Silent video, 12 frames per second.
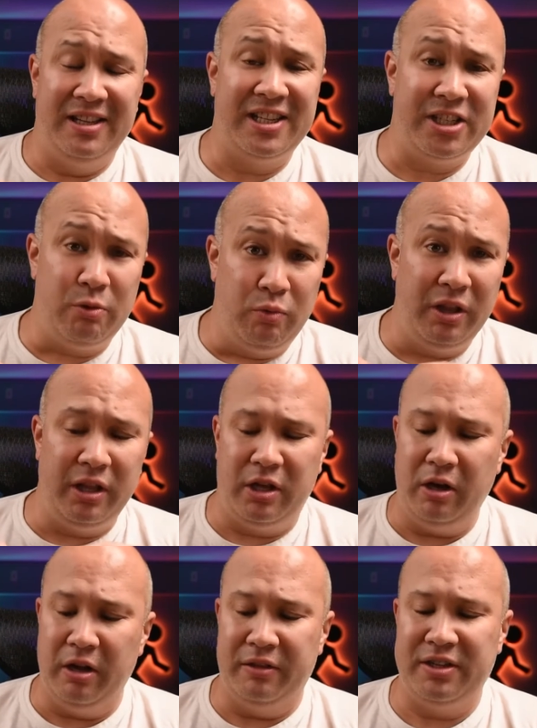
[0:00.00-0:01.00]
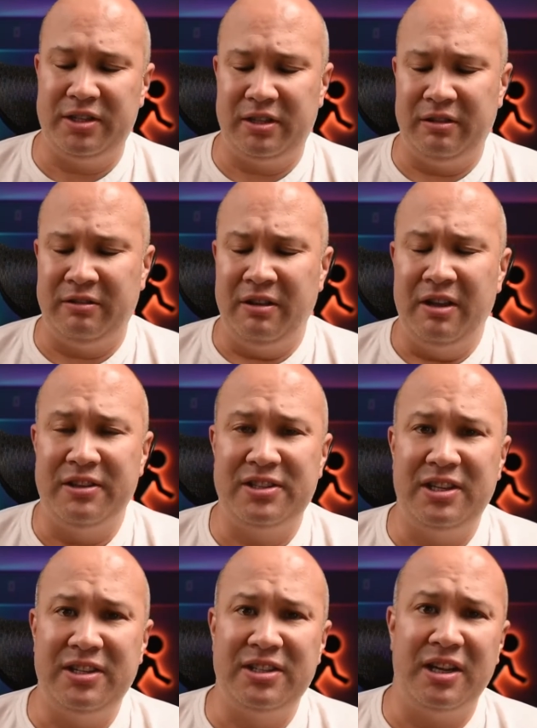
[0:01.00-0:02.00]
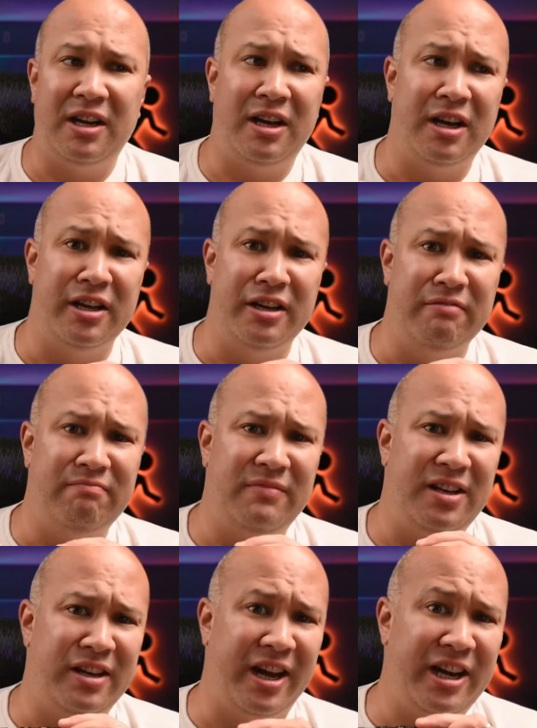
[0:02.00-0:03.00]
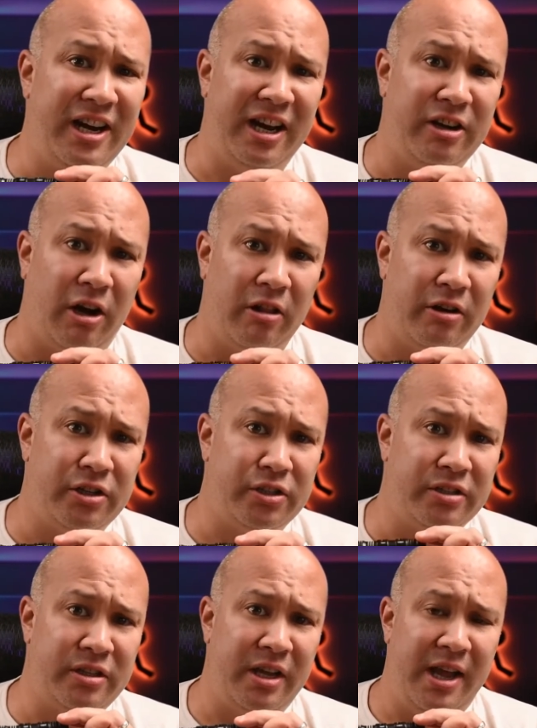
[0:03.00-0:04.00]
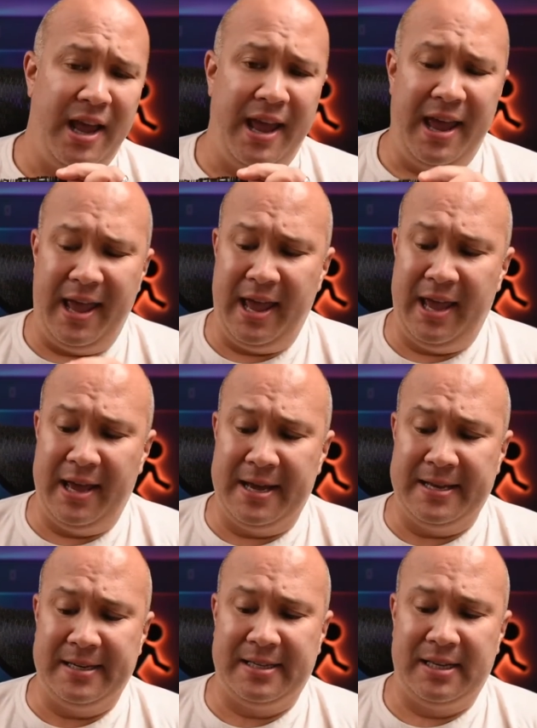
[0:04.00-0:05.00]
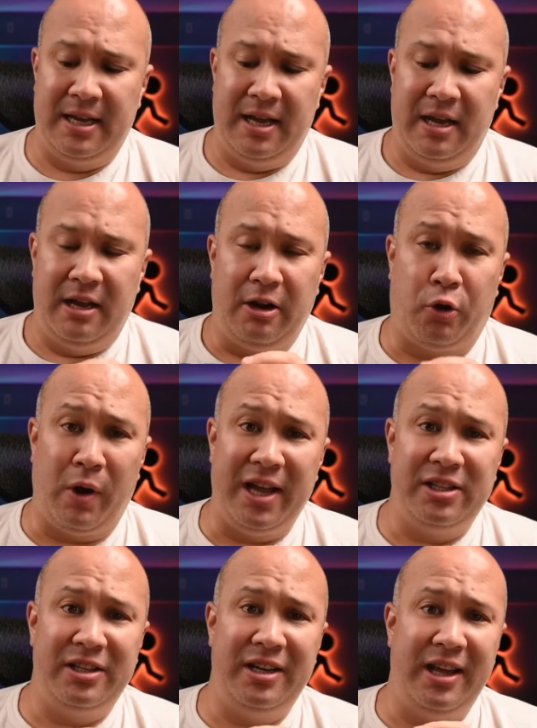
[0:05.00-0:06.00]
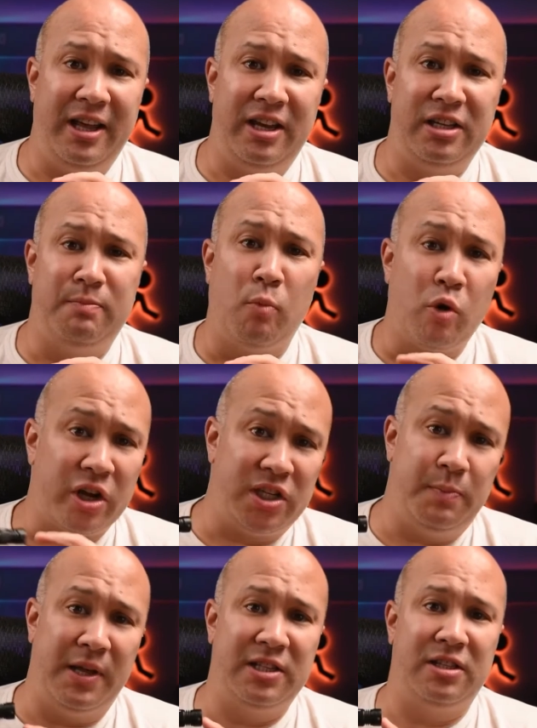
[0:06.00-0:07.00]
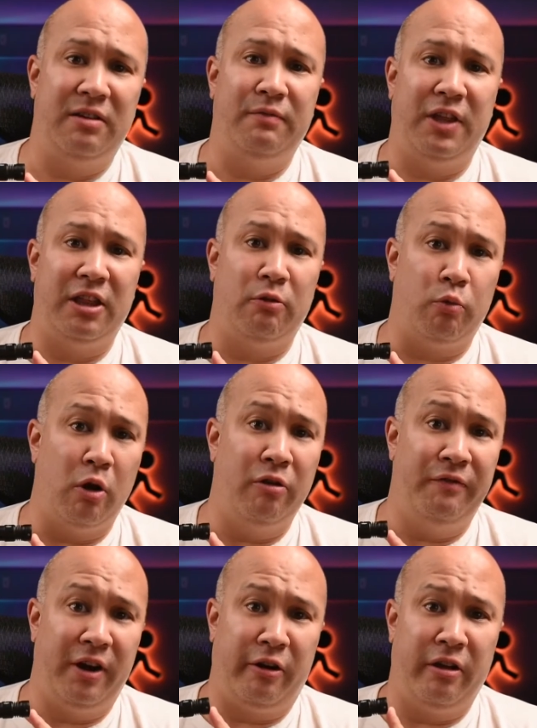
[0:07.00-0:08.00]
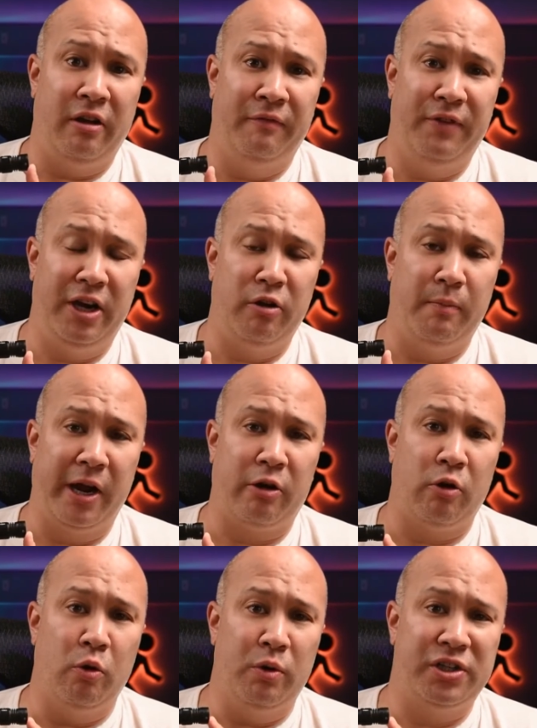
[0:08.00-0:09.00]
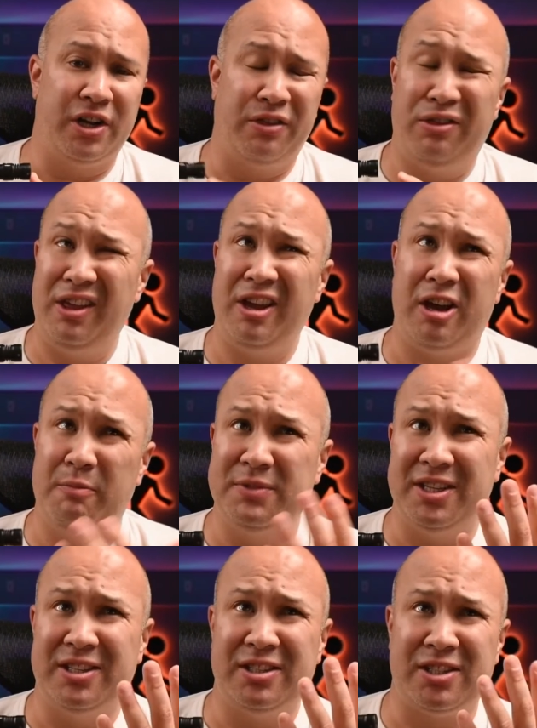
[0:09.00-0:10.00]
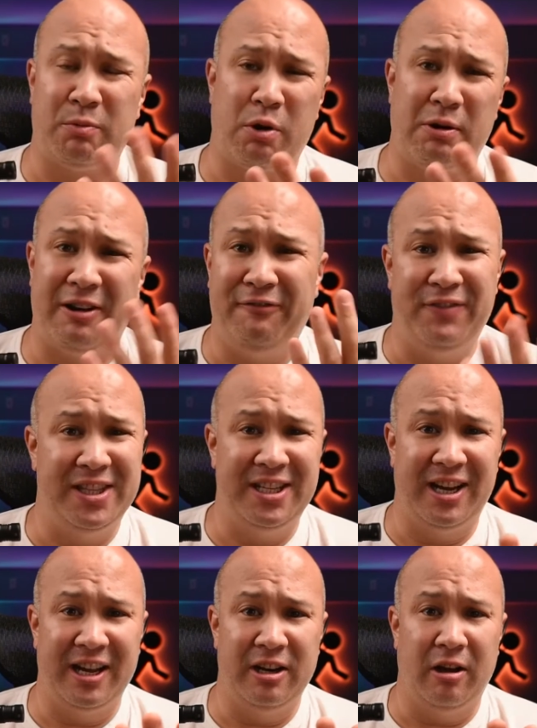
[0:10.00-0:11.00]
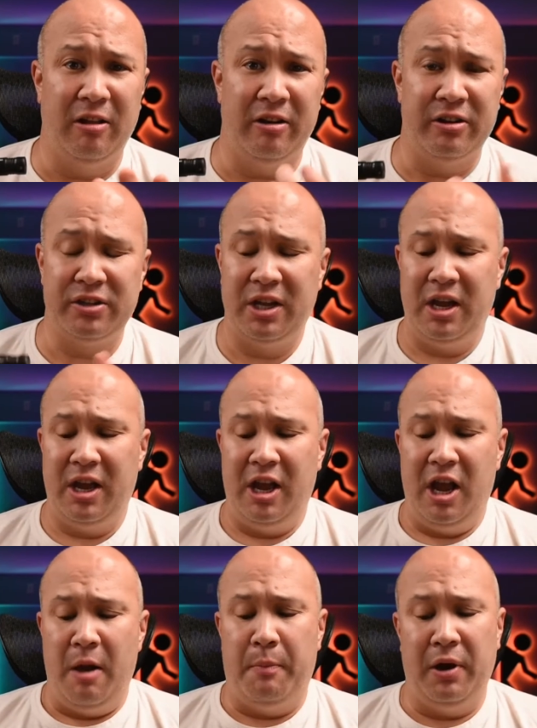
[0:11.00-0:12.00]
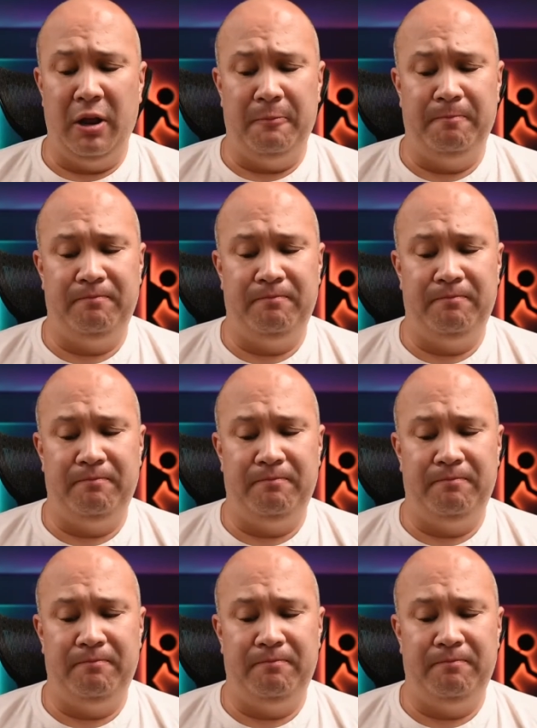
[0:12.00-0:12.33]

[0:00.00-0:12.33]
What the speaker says: is actually really good. This is $99, and granted, it is more expensive than the Rode Video Micro, which I think comes in somewhere around $59. But